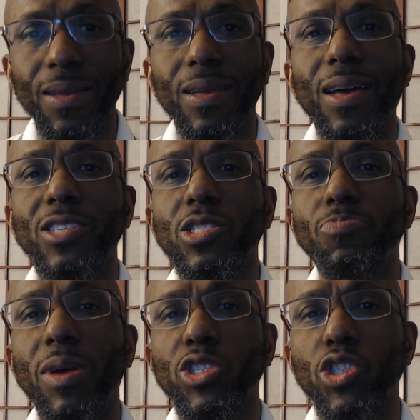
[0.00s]

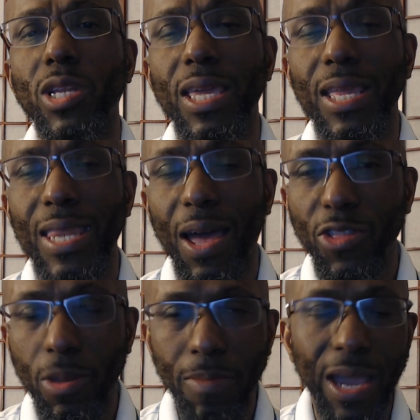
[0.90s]
especially now the
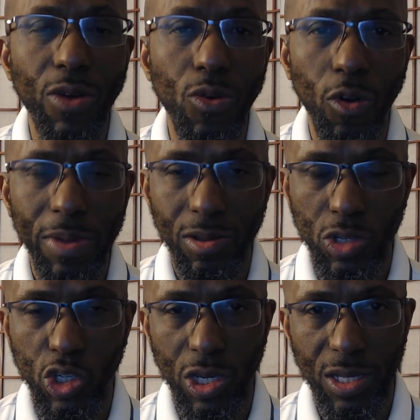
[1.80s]
microbial
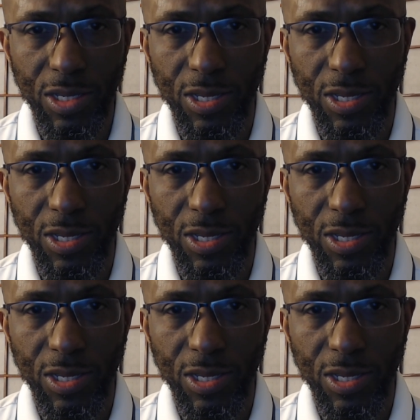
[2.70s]
genes,